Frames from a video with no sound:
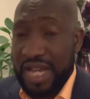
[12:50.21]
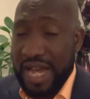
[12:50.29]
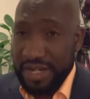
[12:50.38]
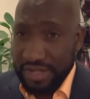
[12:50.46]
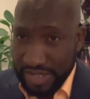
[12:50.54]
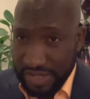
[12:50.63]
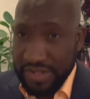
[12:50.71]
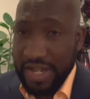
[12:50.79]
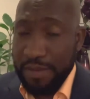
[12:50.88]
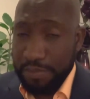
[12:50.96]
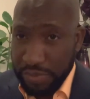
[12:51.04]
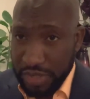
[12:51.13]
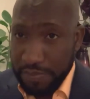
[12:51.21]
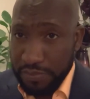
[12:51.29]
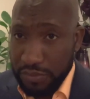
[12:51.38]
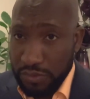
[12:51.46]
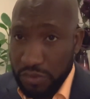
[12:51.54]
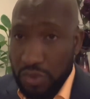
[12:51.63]
And these are
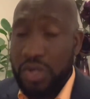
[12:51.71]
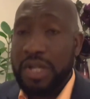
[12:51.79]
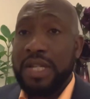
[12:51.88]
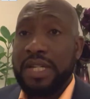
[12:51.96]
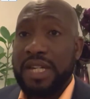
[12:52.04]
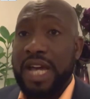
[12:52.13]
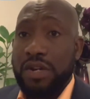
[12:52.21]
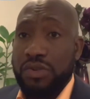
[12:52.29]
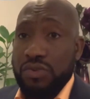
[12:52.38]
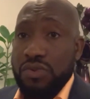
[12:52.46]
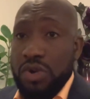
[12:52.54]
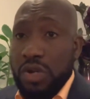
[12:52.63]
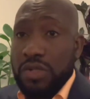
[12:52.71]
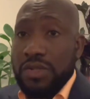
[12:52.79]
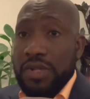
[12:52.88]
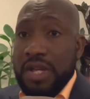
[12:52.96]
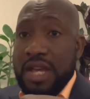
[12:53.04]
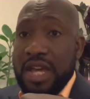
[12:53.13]
people that do not
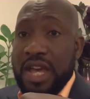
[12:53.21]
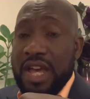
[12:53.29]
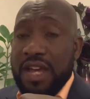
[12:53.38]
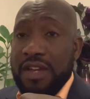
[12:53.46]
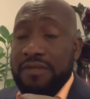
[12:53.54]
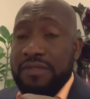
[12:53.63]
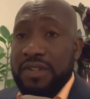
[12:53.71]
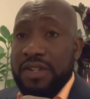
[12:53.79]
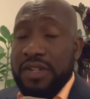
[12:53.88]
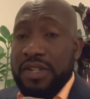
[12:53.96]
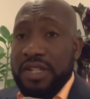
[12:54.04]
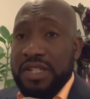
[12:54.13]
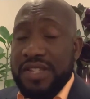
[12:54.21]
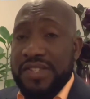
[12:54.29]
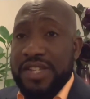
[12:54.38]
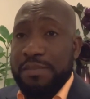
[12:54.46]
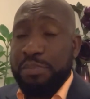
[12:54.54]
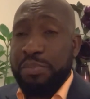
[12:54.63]
have the
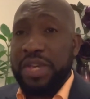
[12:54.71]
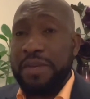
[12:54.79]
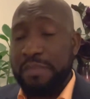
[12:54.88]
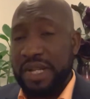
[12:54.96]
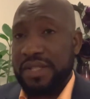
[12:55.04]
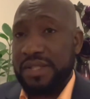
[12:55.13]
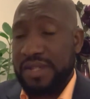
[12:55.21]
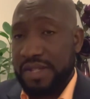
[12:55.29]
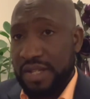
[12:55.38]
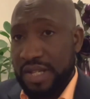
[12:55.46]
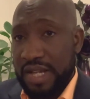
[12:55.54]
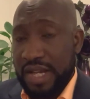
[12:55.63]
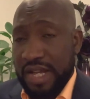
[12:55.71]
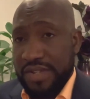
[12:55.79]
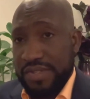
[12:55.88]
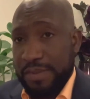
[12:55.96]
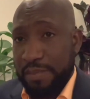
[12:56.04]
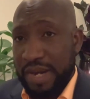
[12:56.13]
same pigment
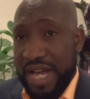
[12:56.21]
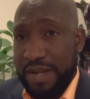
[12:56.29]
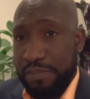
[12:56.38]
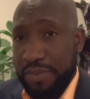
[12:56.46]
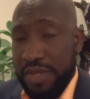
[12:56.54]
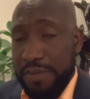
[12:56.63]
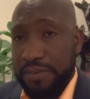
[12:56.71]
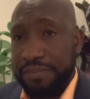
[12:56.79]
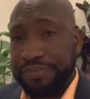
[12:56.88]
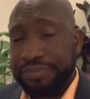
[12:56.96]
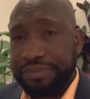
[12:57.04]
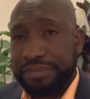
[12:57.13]
as the black people.